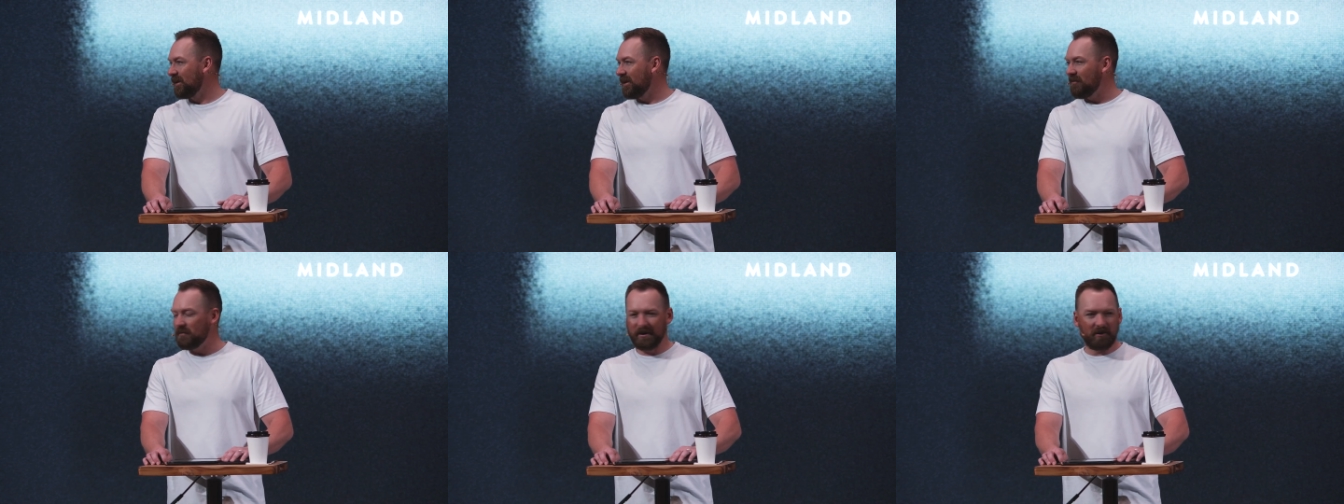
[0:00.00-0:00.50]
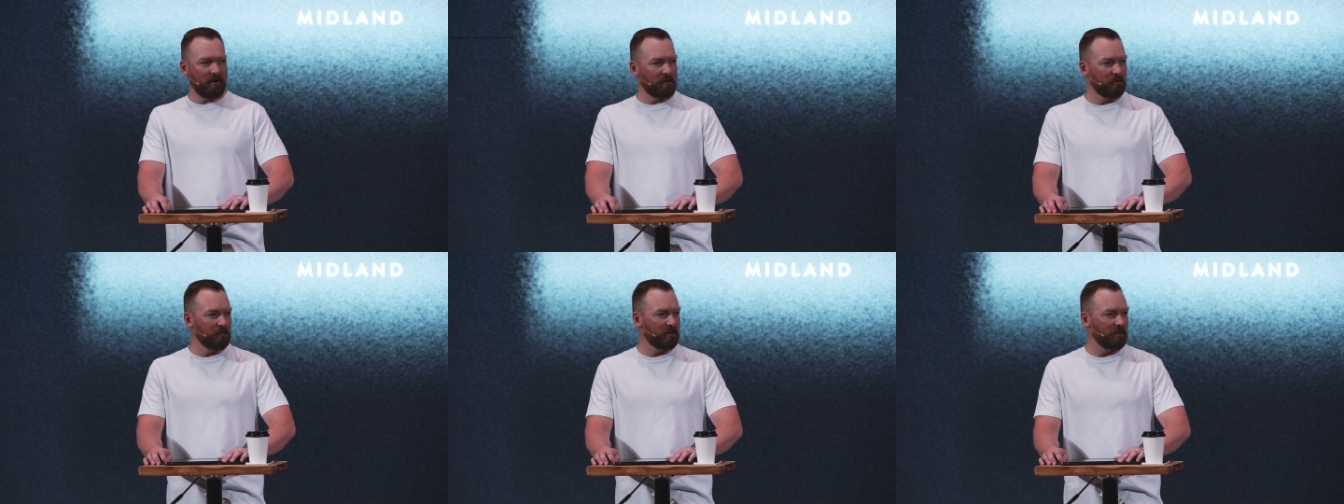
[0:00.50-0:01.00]
You ever been
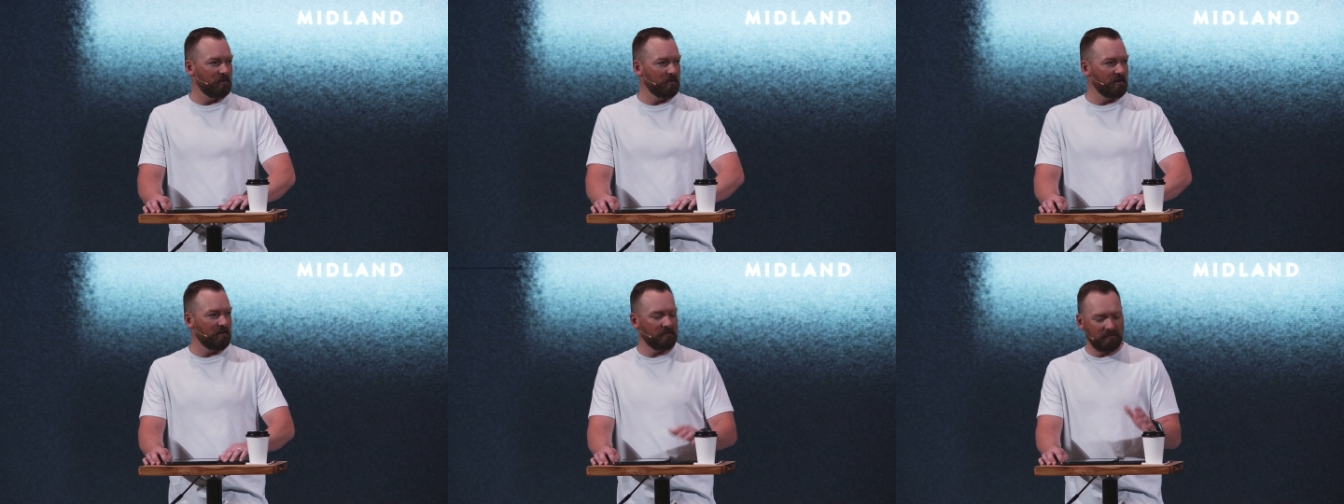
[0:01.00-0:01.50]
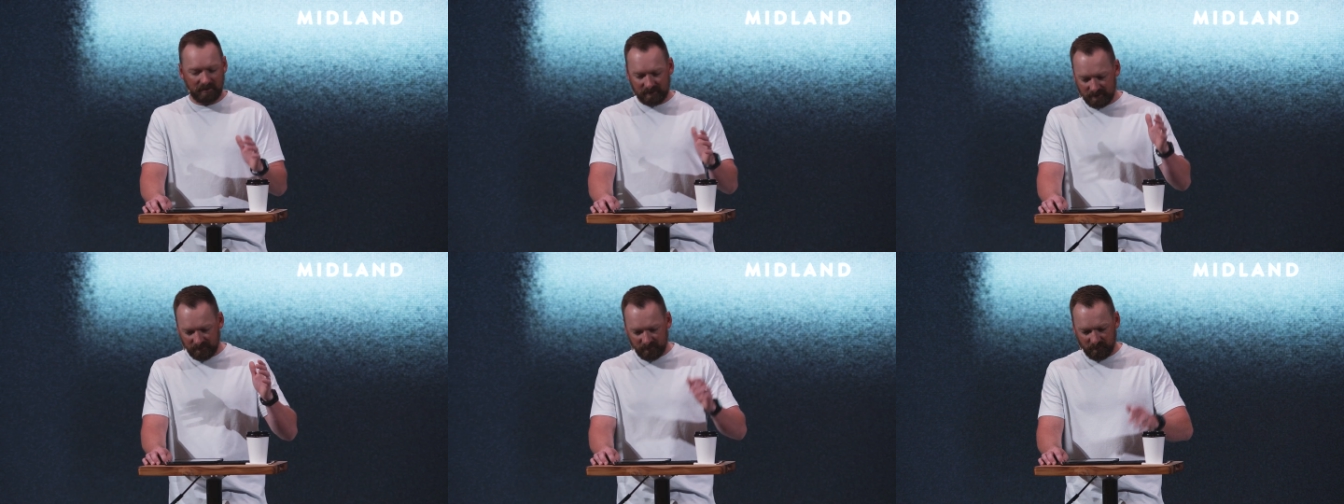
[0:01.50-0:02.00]
awkward with the Lord? You ever found
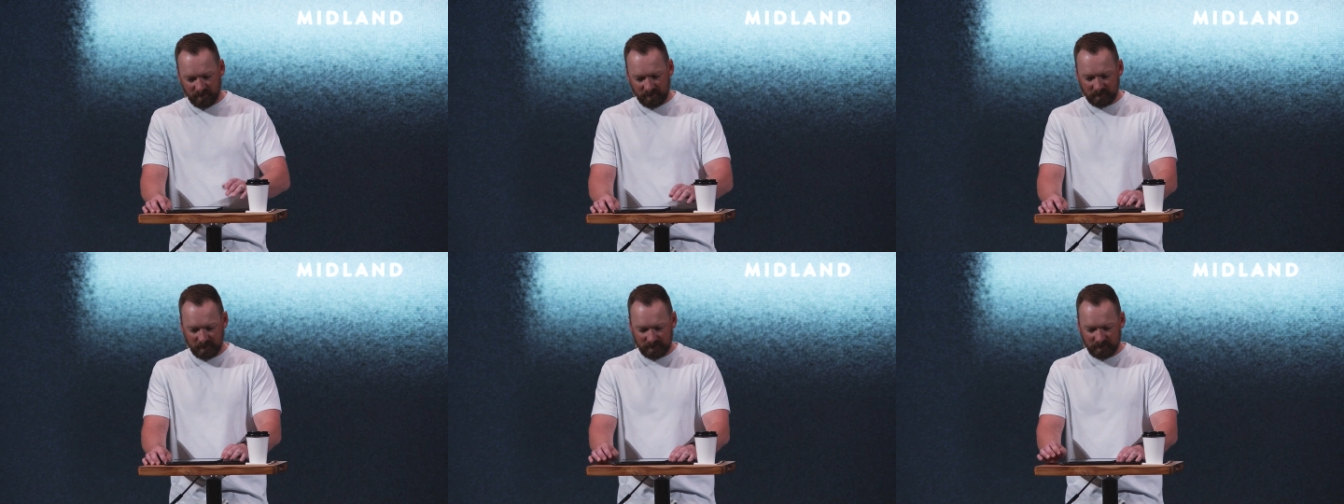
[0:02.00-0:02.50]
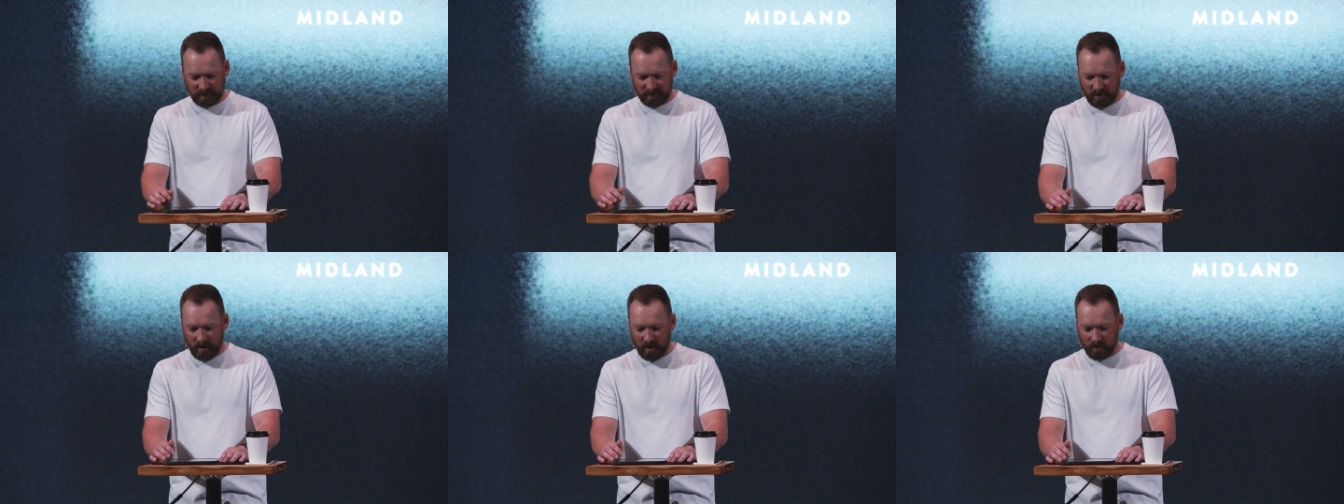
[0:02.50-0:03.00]
yourself in one of those places where you're
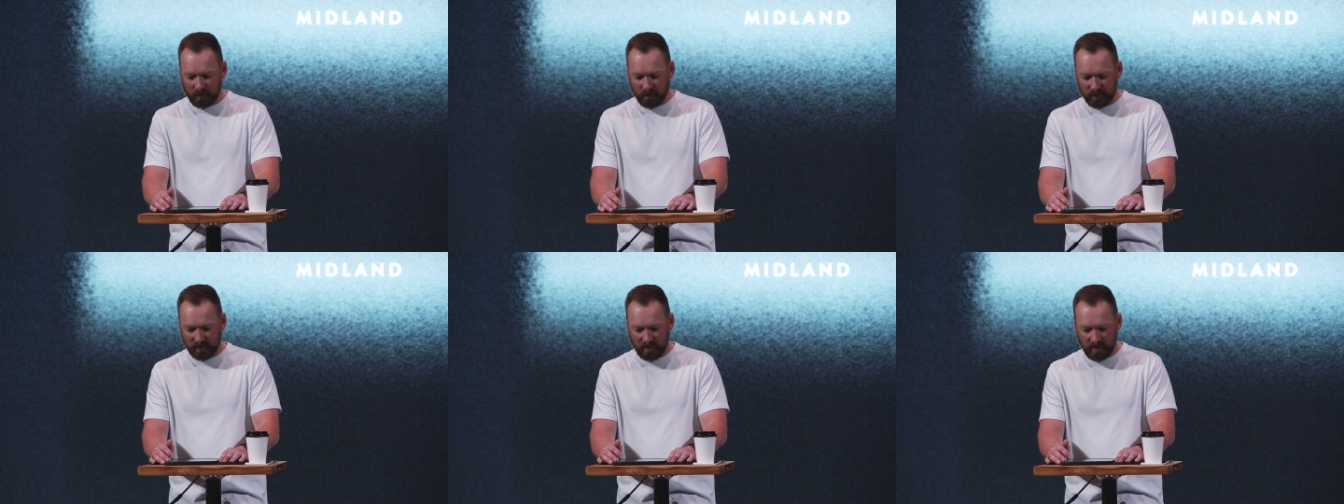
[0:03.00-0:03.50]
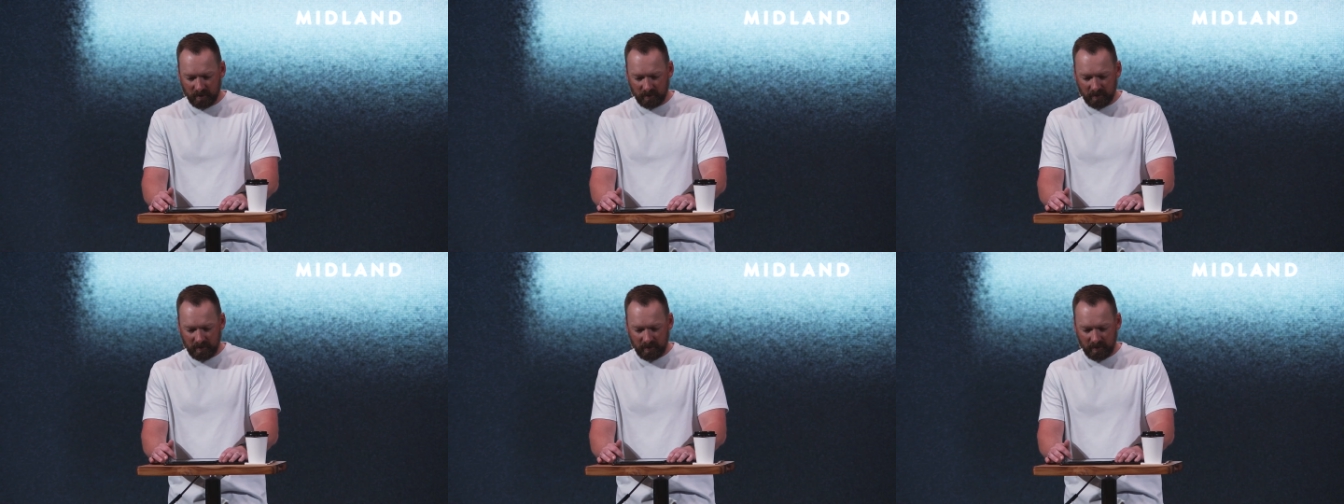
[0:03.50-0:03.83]
just awkward with God?